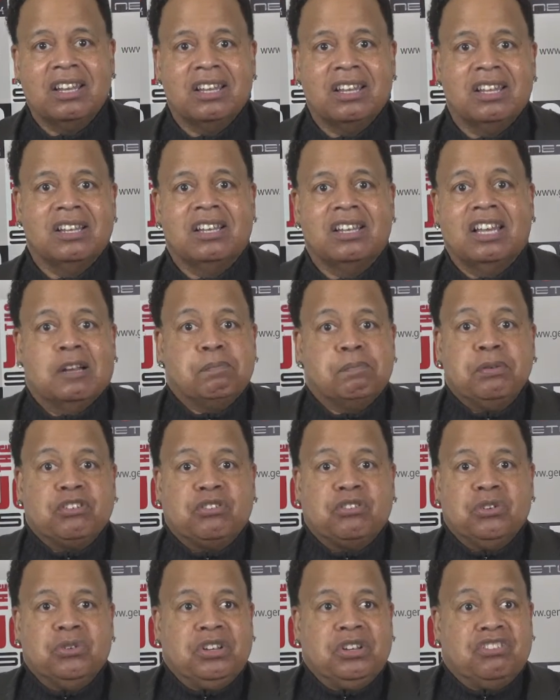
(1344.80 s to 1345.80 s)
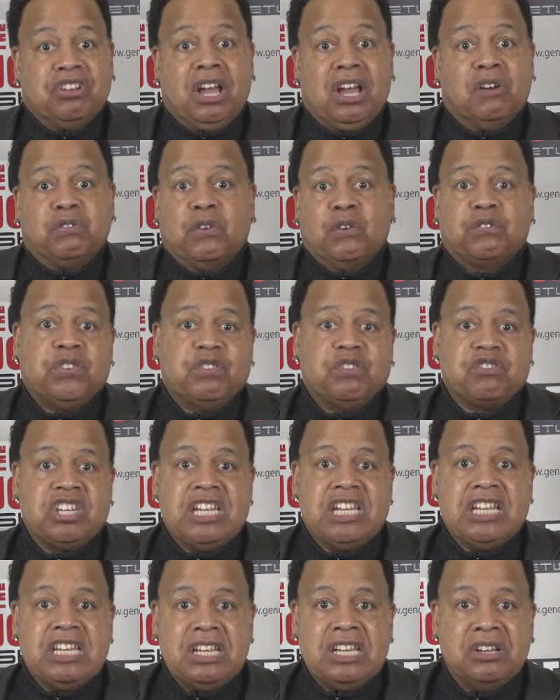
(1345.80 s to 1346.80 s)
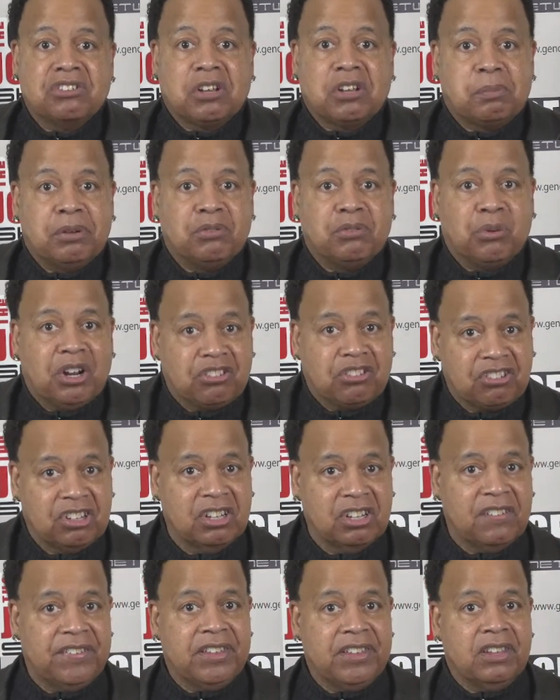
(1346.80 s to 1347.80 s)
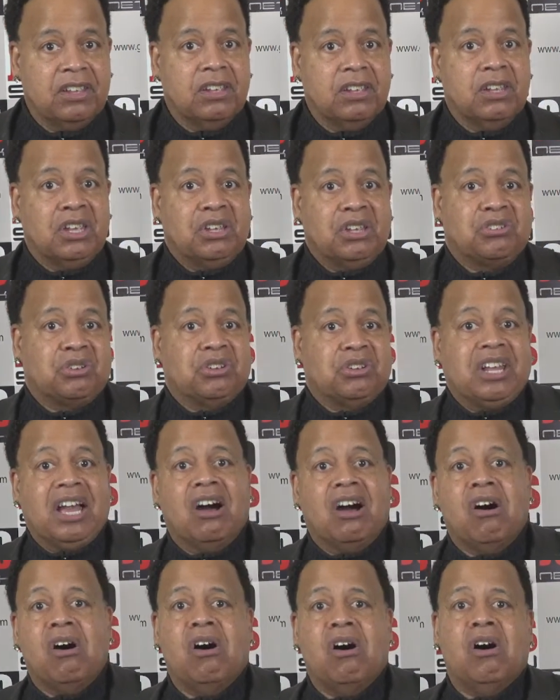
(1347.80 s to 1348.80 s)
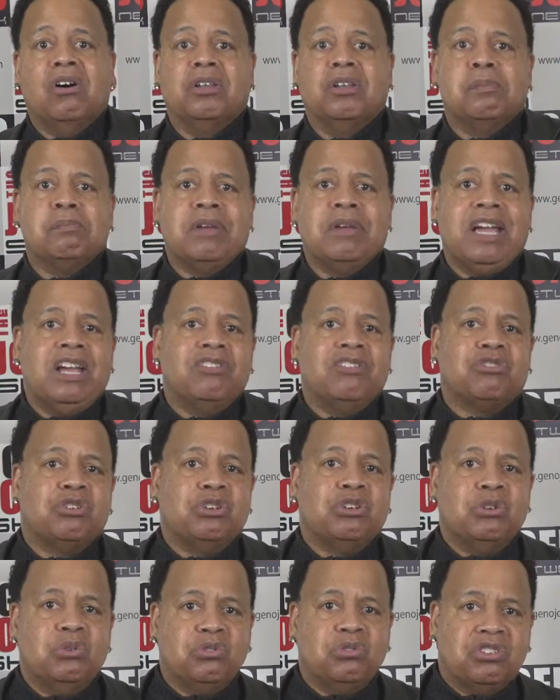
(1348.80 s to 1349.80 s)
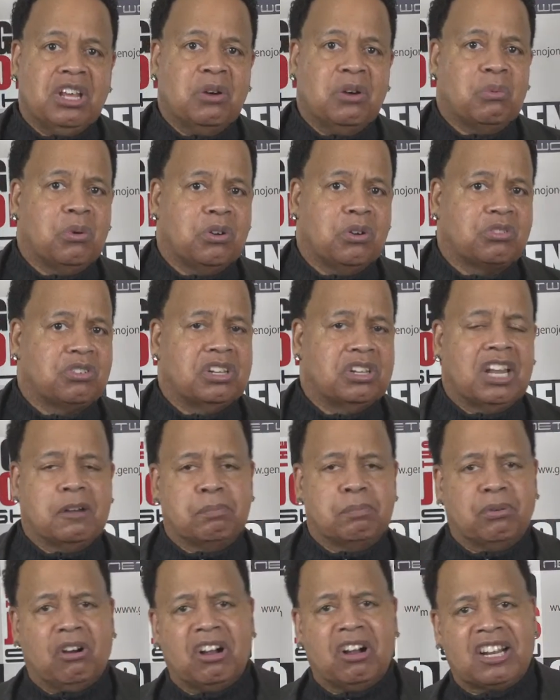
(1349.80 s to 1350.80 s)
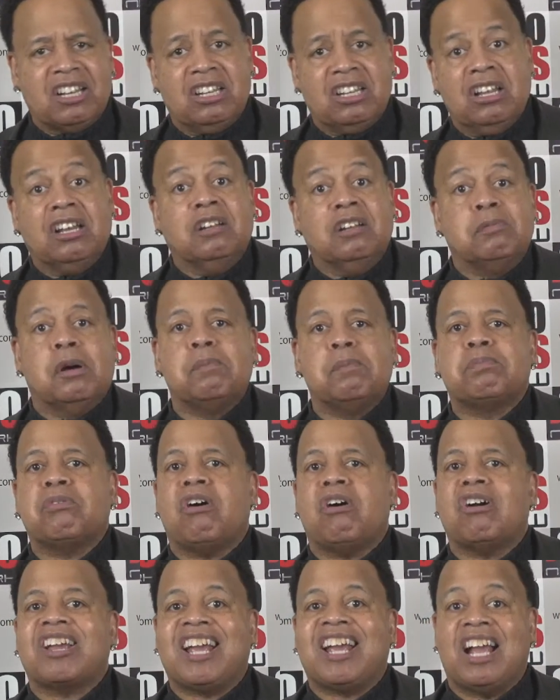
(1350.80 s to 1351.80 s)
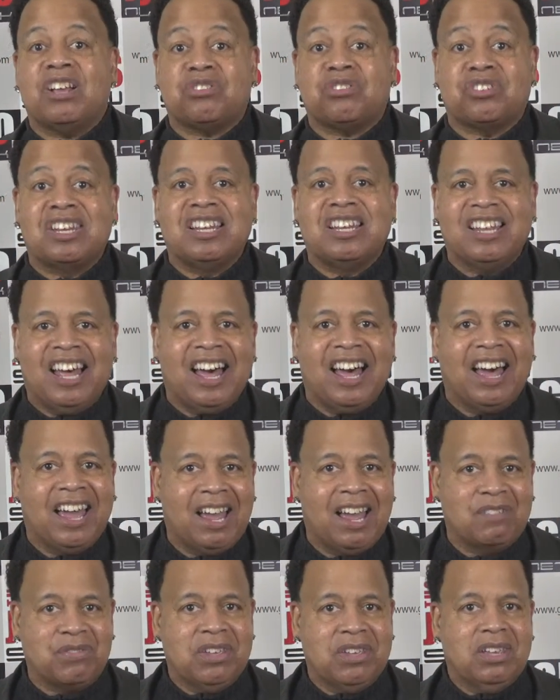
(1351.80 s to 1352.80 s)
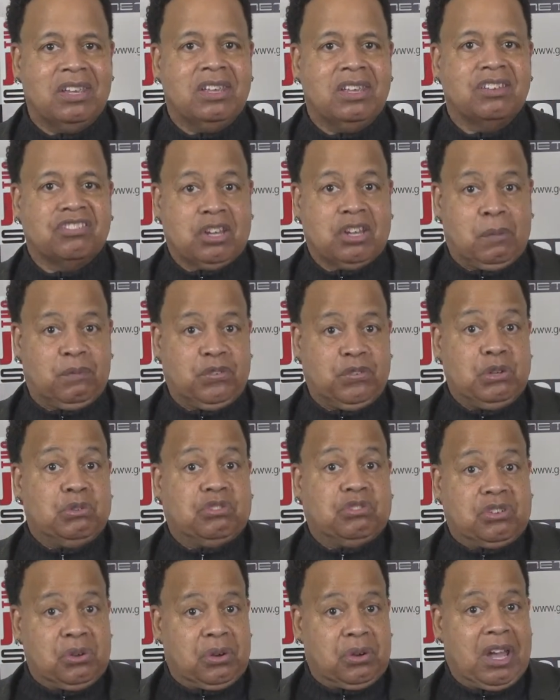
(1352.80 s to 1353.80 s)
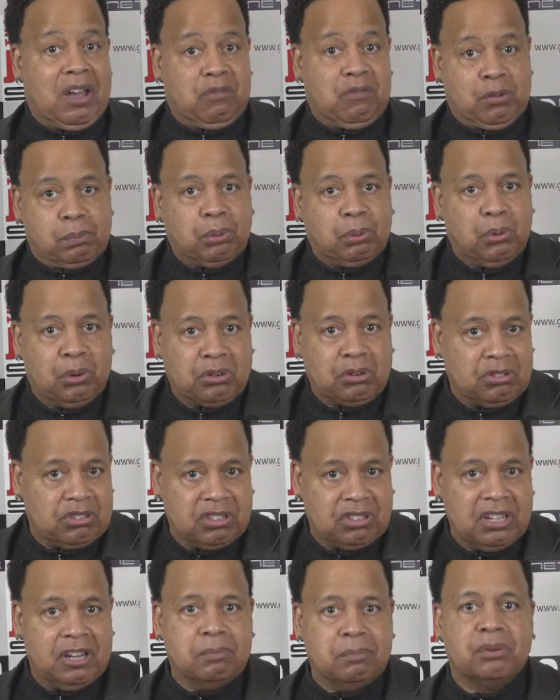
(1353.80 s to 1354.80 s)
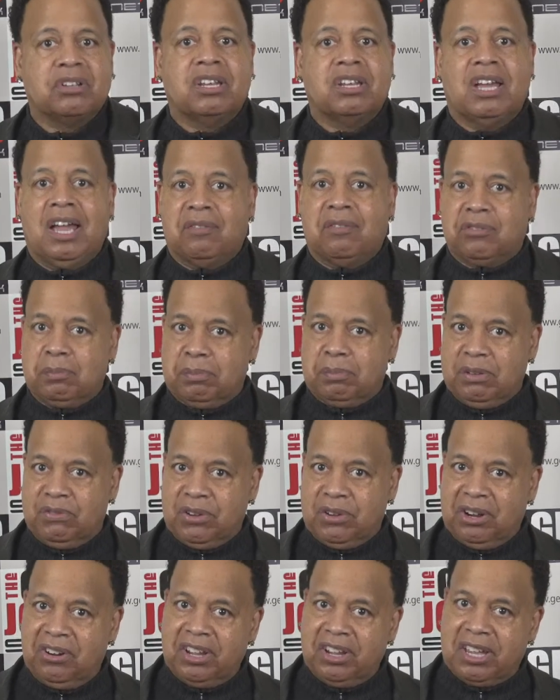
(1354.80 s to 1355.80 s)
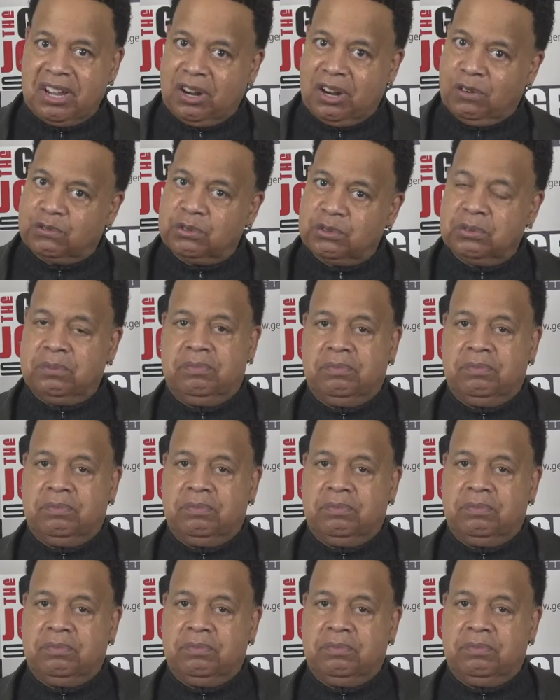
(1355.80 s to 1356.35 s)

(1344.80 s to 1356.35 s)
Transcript: they can put you in jail for 15 years up in Russia. So now all the major news networks, they're not broadcasting, none of them are broadcasting live. Some few still have reporters there, but they have to be very careful.